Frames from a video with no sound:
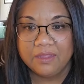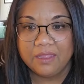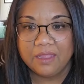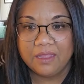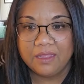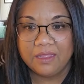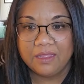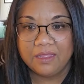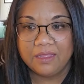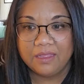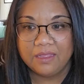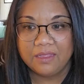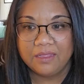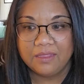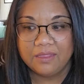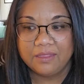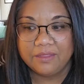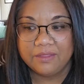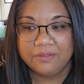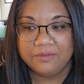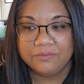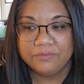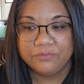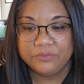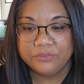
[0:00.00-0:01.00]

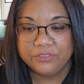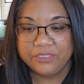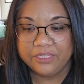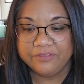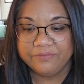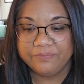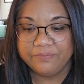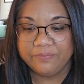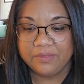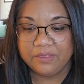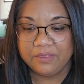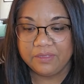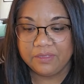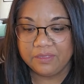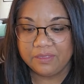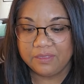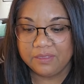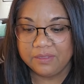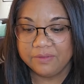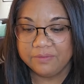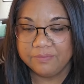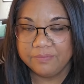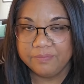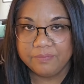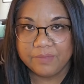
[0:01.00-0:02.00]
uh, would give
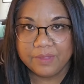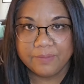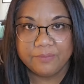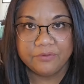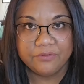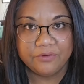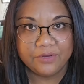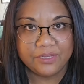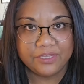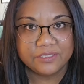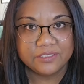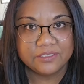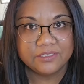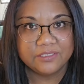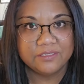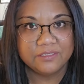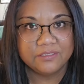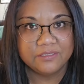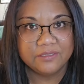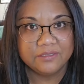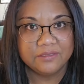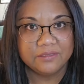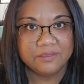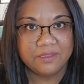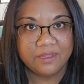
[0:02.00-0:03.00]
me
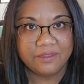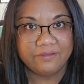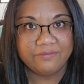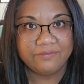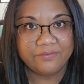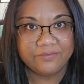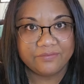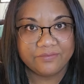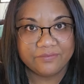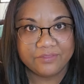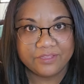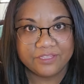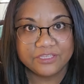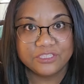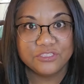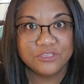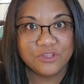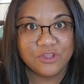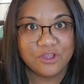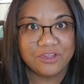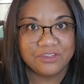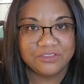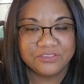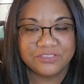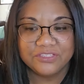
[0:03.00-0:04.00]
memories of this
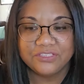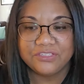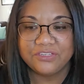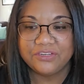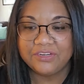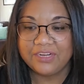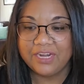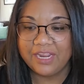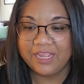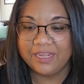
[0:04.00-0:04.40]
concert.